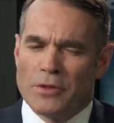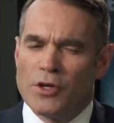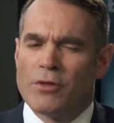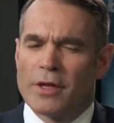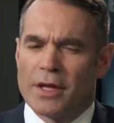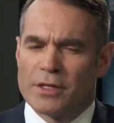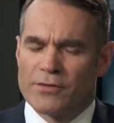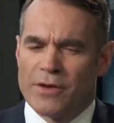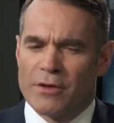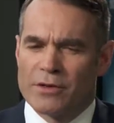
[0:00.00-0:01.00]
Do you think it's
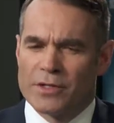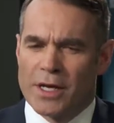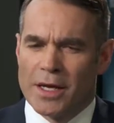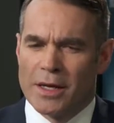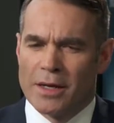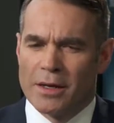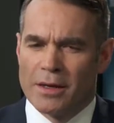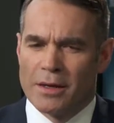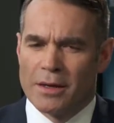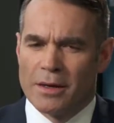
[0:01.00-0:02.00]
fair to say
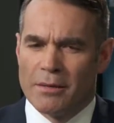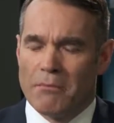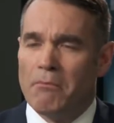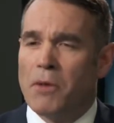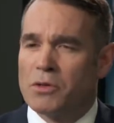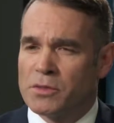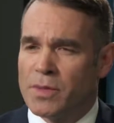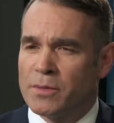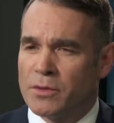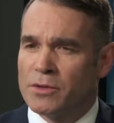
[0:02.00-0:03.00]
most
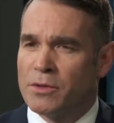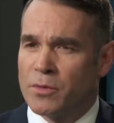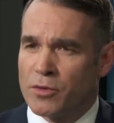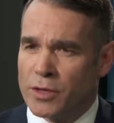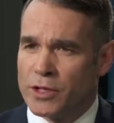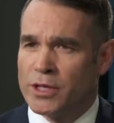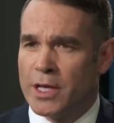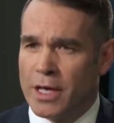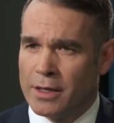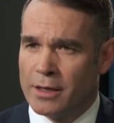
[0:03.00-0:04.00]
people don't
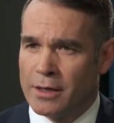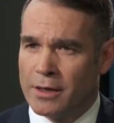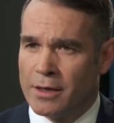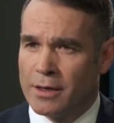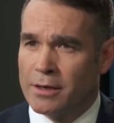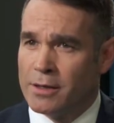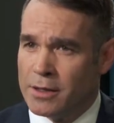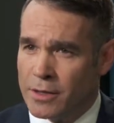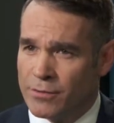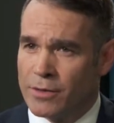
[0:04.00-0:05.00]
appreciate the
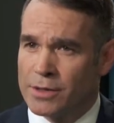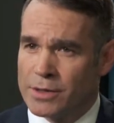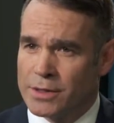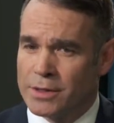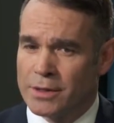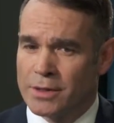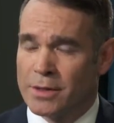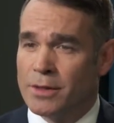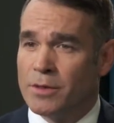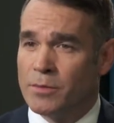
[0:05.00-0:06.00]
difference
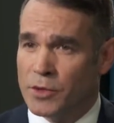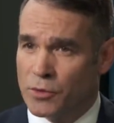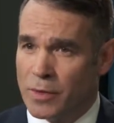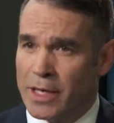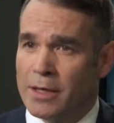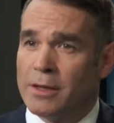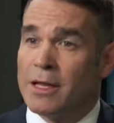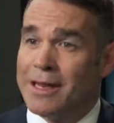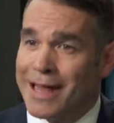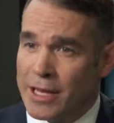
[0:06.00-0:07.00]
between the
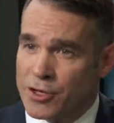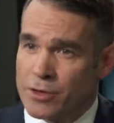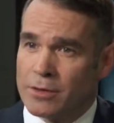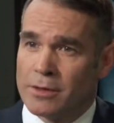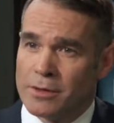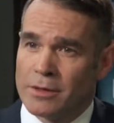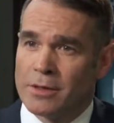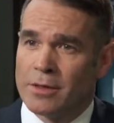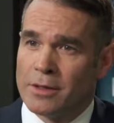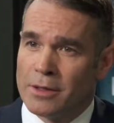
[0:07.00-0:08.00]
nature
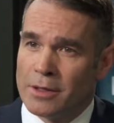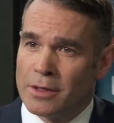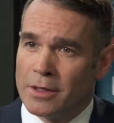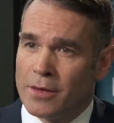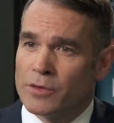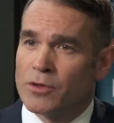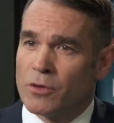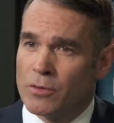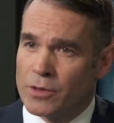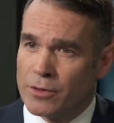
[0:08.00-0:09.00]
of a
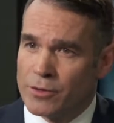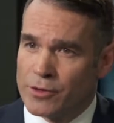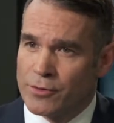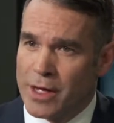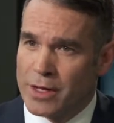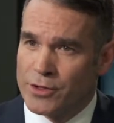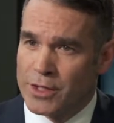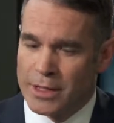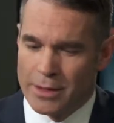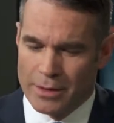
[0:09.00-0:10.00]
total return
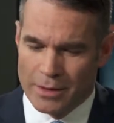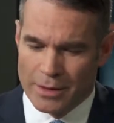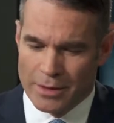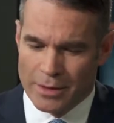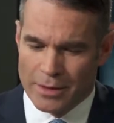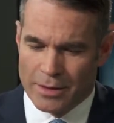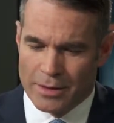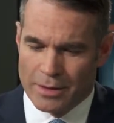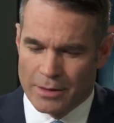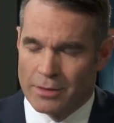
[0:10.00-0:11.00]
strategy,
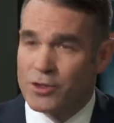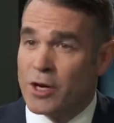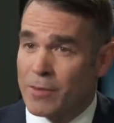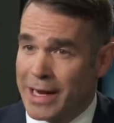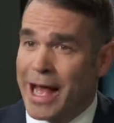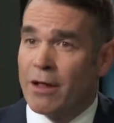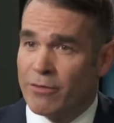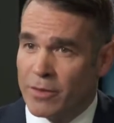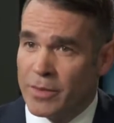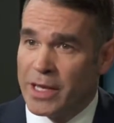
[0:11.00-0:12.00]
generating
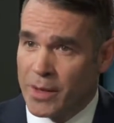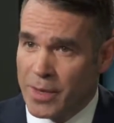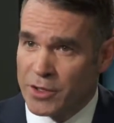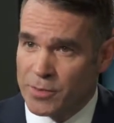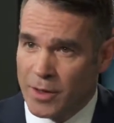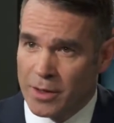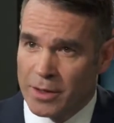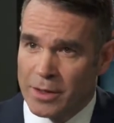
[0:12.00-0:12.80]
alpha, beating a benchmark,